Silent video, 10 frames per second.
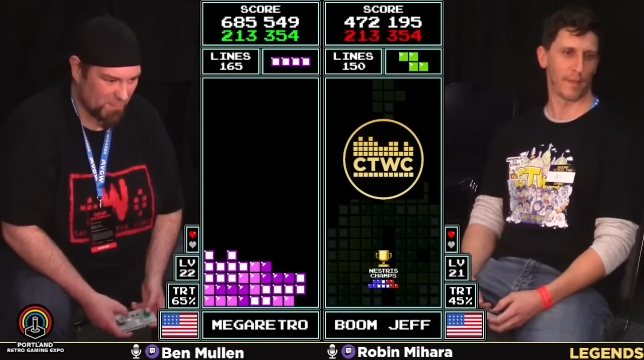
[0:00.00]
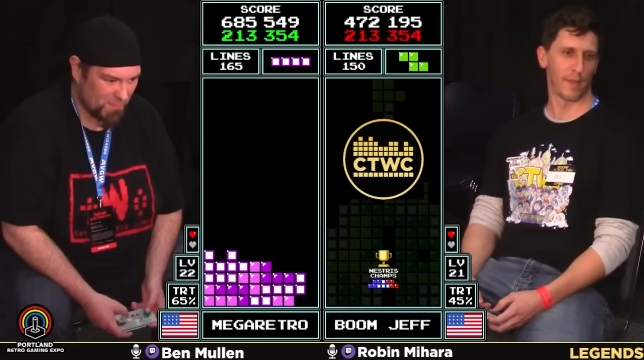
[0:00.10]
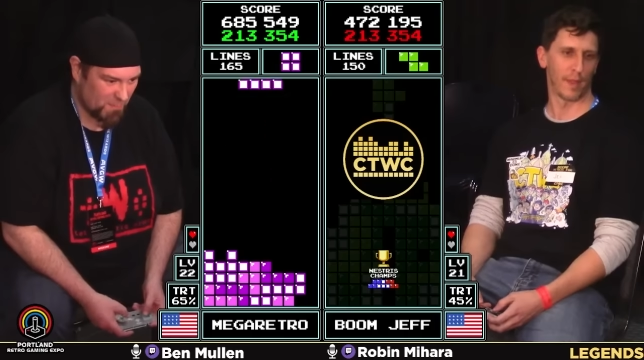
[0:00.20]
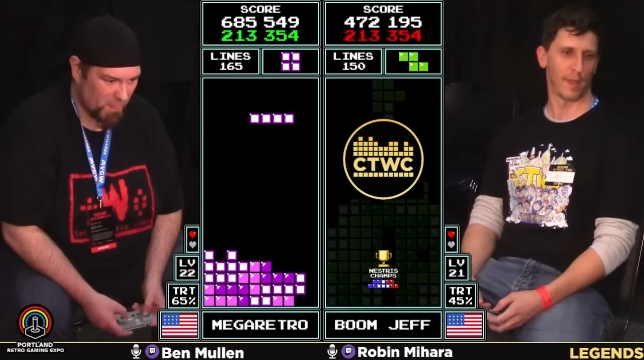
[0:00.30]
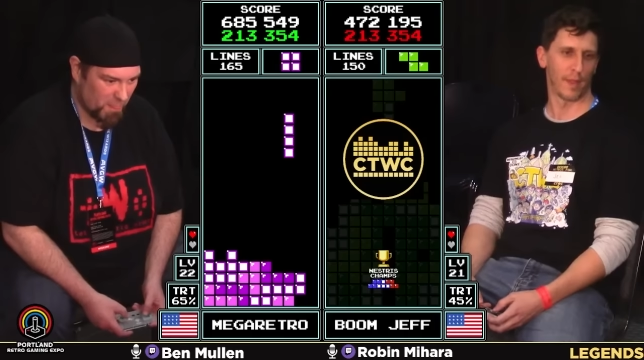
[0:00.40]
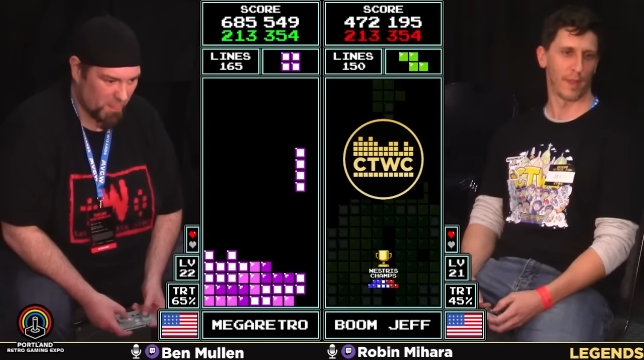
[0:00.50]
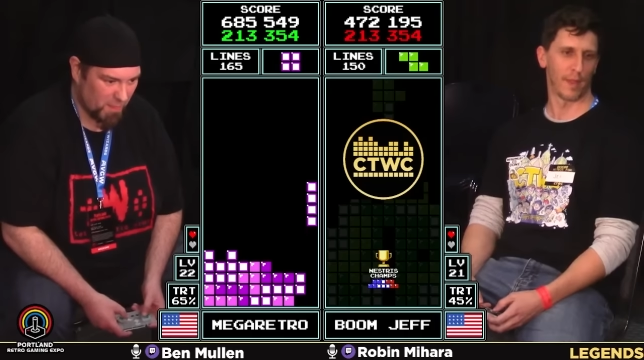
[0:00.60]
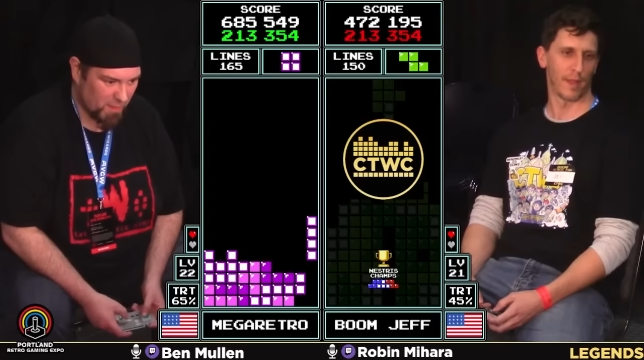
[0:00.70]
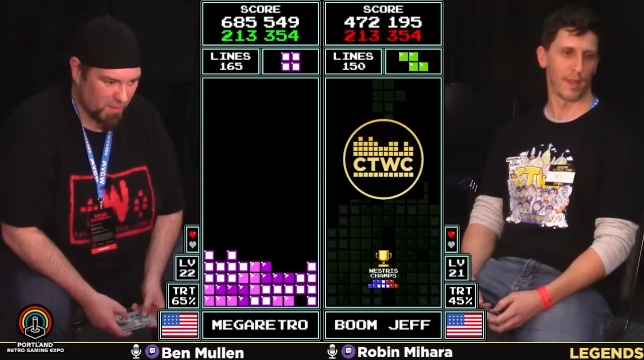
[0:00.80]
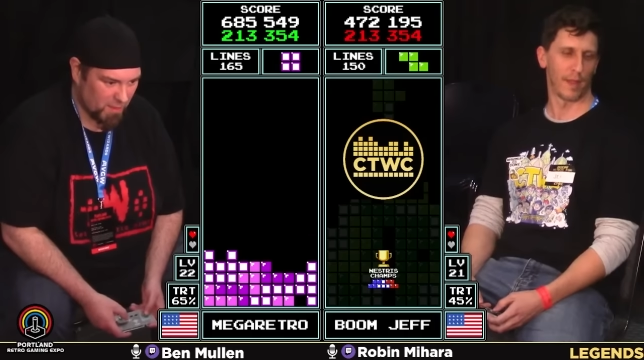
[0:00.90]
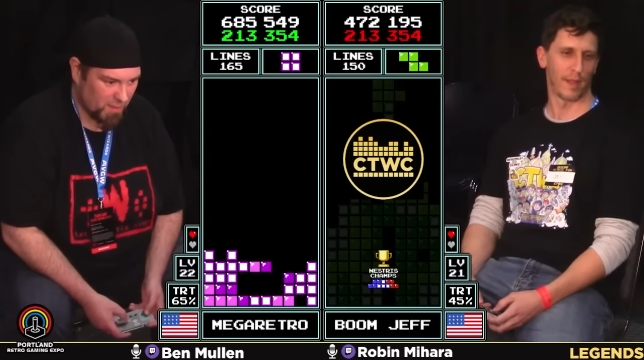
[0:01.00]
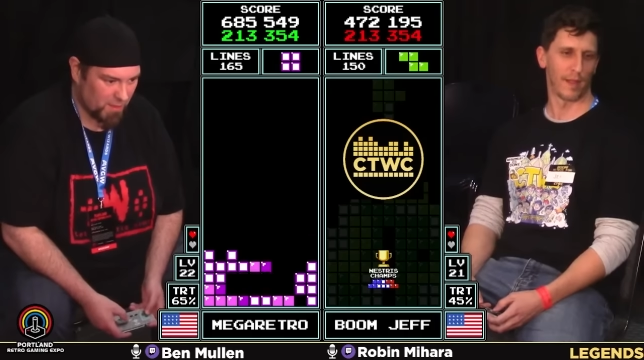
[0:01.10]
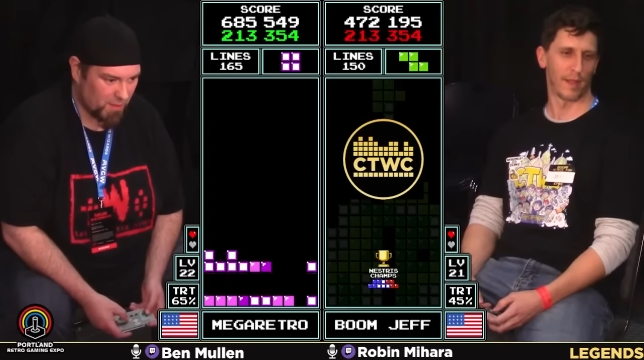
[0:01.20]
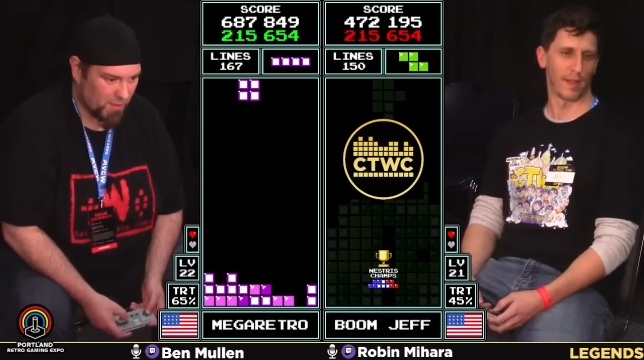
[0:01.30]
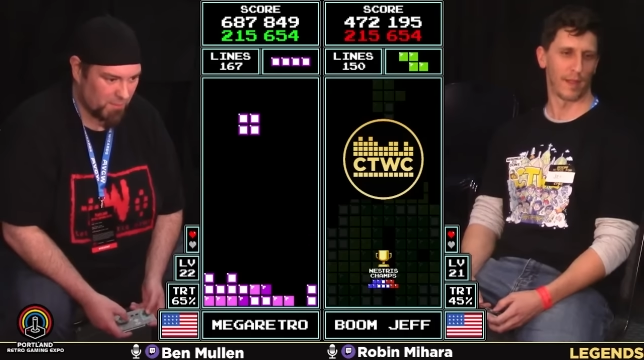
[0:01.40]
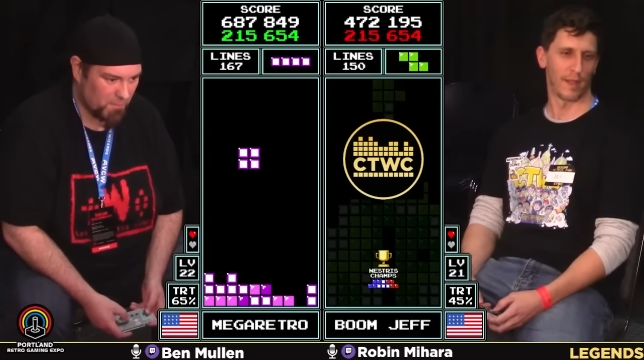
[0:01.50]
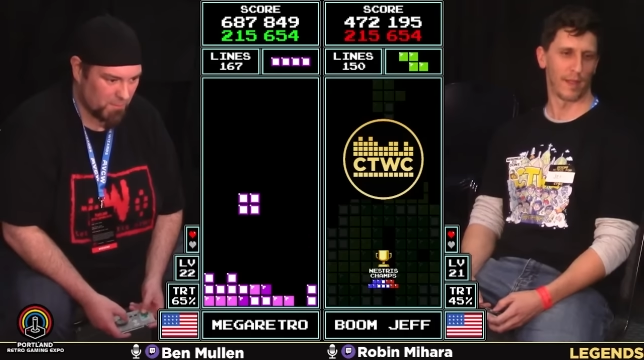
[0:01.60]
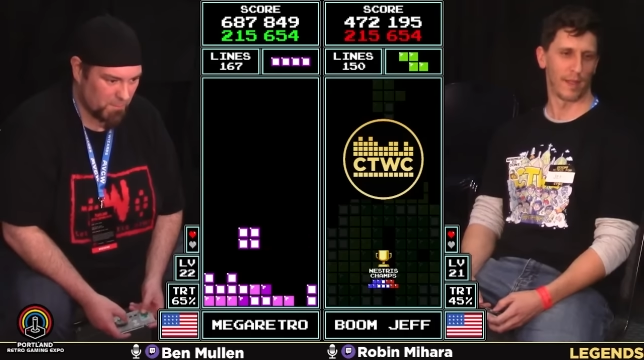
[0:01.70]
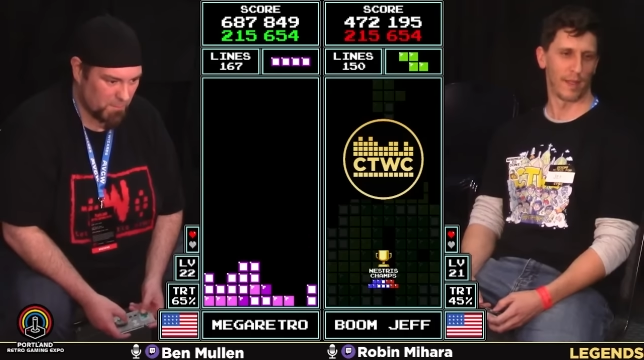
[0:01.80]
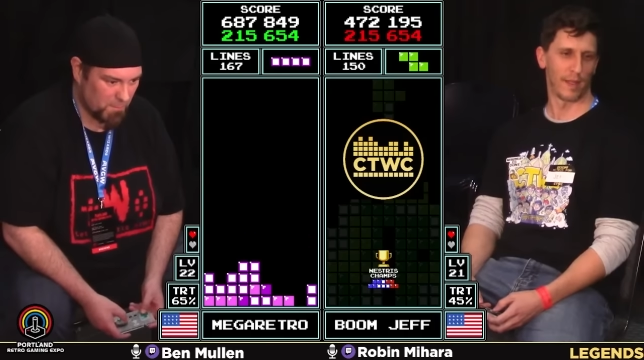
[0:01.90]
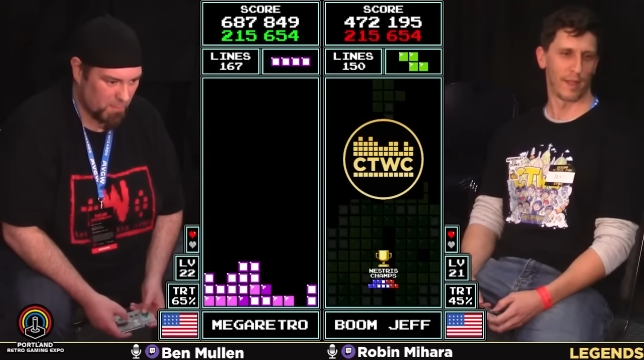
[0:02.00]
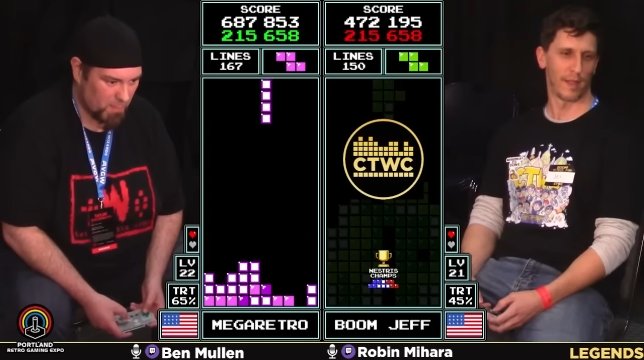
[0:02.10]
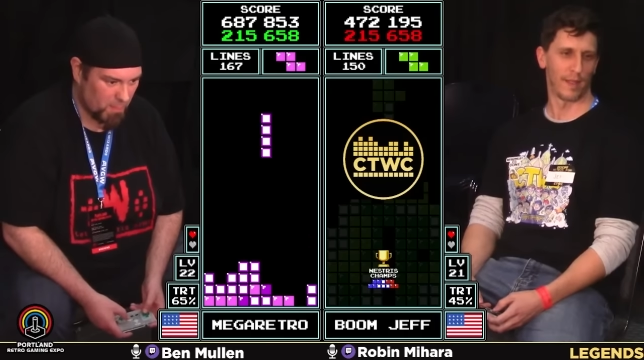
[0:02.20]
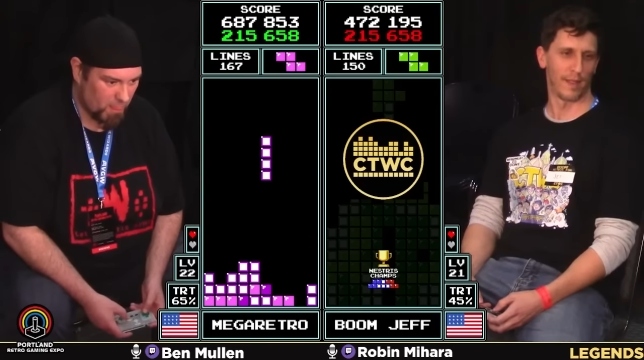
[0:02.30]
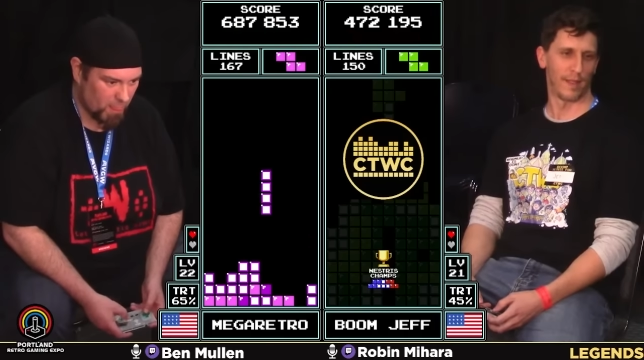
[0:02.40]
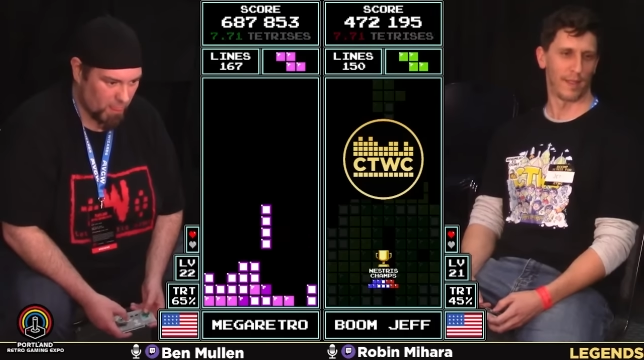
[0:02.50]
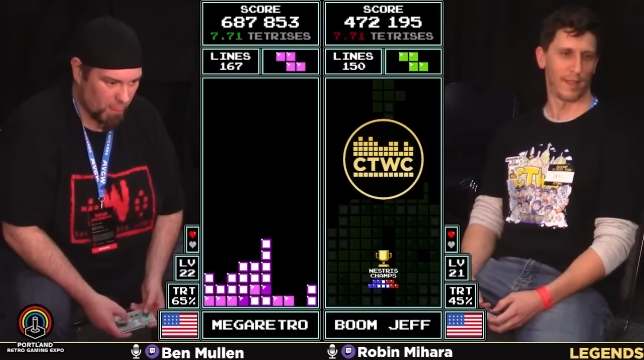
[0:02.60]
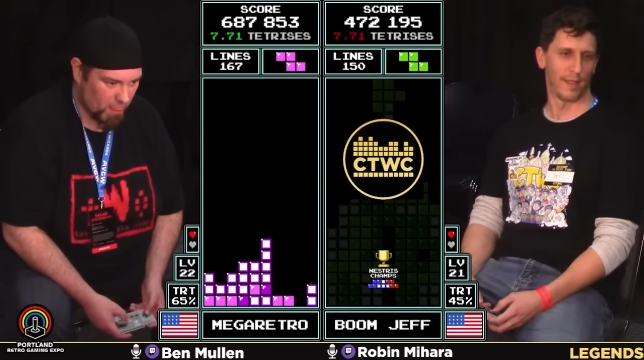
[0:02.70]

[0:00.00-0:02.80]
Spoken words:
(silence)